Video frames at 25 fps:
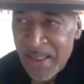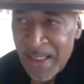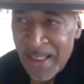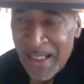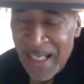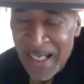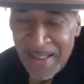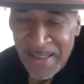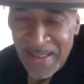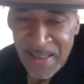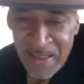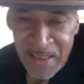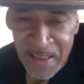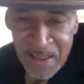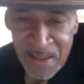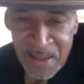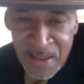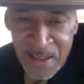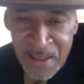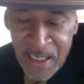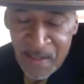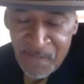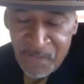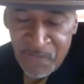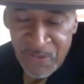that I teach
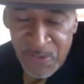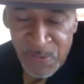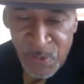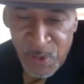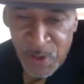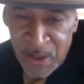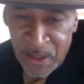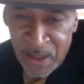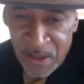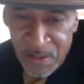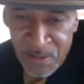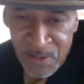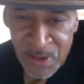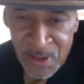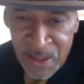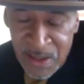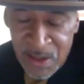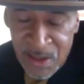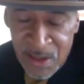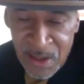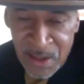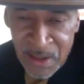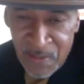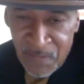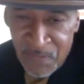to everyone else
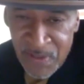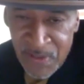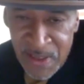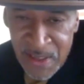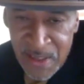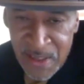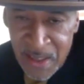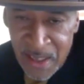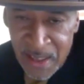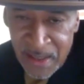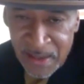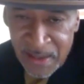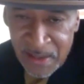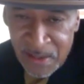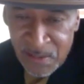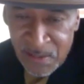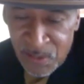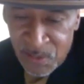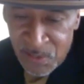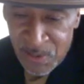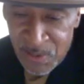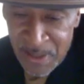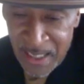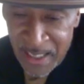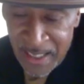each and every
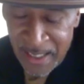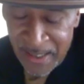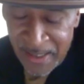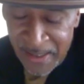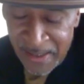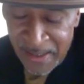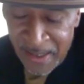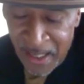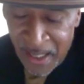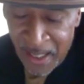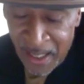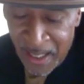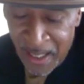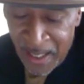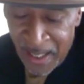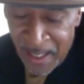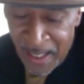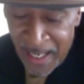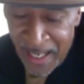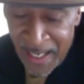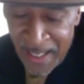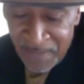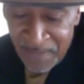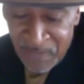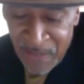single day.
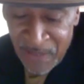As